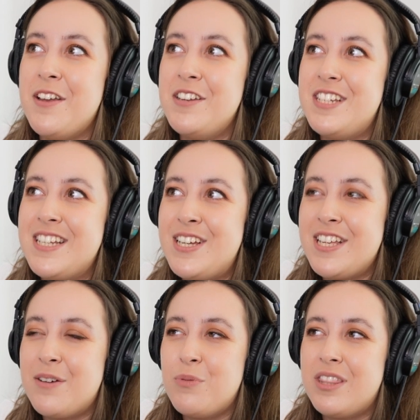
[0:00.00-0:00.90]
Nunn did
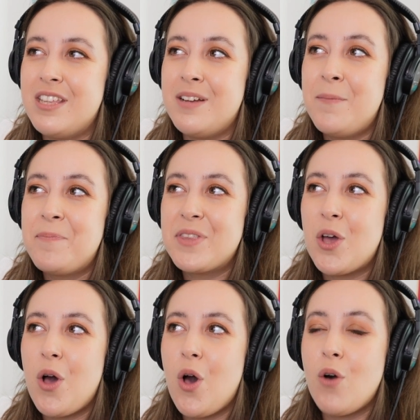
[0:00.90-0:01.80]
earlier with the
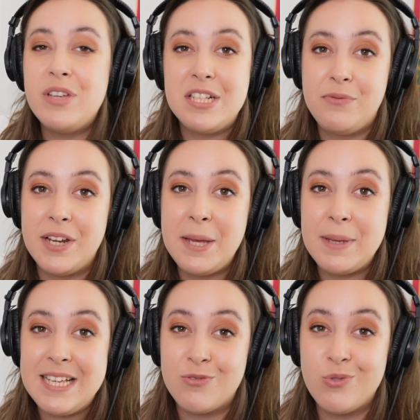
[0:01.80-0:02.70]
obvious flip,
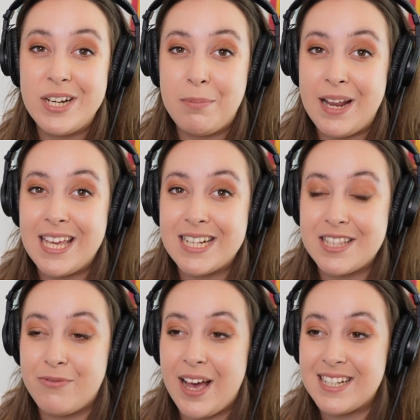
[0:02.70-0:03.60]
he's really playing into
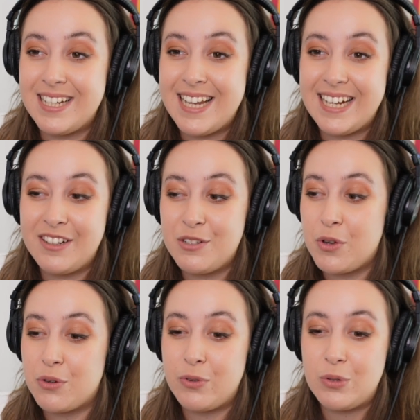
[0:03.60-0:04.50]
the fact and letting those
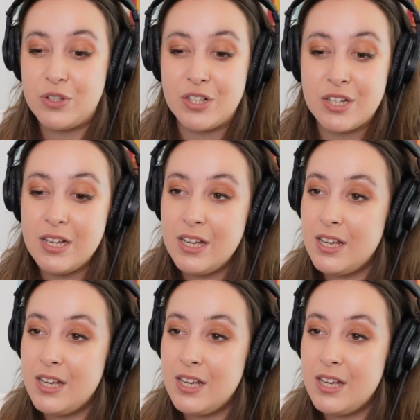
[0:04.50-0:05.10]
vocal folds just